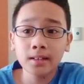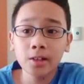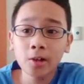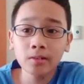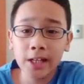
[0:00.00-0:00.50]

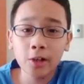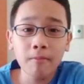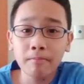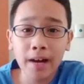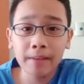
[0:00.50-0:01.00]
they
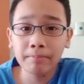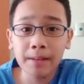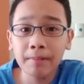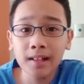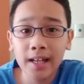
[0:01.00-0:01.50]
don't bite
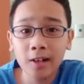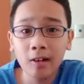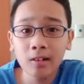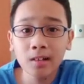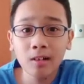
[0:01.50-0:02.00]
people at
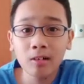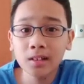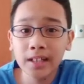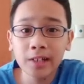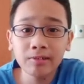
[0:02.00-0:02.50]

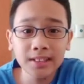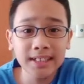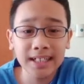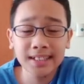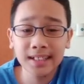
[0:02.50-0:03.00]
all they do
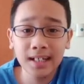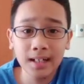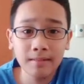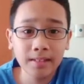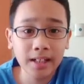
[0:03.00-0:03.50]
is just
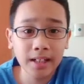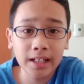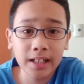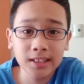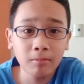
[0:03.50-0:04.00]

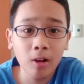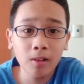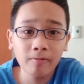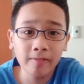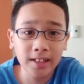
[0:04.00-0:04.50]
eat
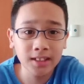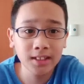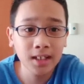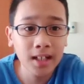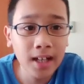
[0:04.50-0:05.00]
small
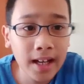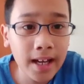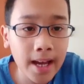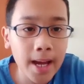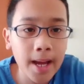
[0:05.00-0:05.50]
fish.
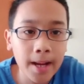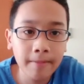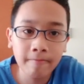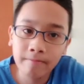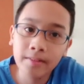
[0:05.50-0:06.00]

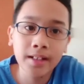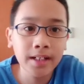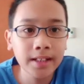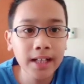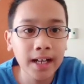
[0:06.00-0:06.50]
And
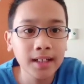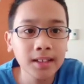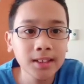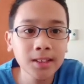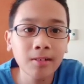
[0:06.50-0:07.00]

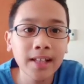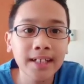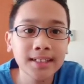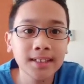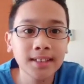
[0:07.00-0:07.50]
yeah, so
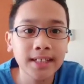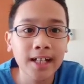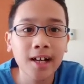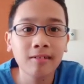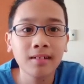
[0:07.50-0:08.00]
let's
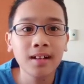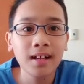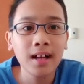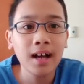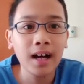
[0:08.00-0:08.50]
check out
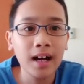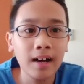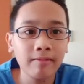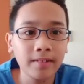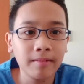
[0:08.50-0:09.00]

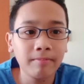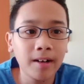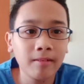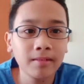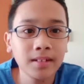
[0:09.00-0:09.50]

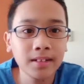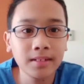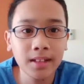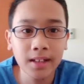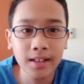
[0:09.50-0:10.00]
about
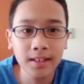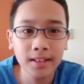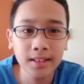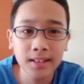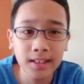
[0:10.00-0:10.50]

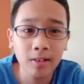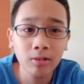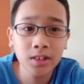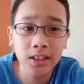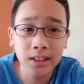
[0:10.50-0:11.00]
the
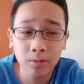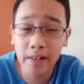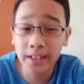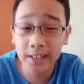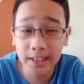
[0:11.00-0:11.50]
ocean is
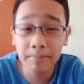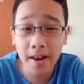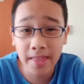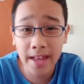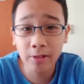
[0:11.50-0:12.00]
way deeper
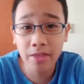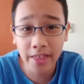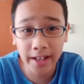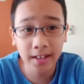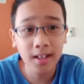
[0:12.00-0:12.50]
than you
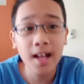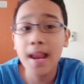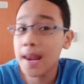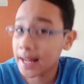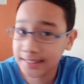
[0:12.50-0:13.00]
think.
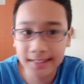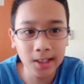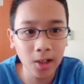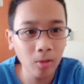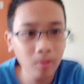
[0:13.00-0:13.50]

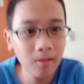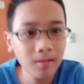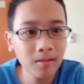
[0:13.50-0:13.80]
Let's go.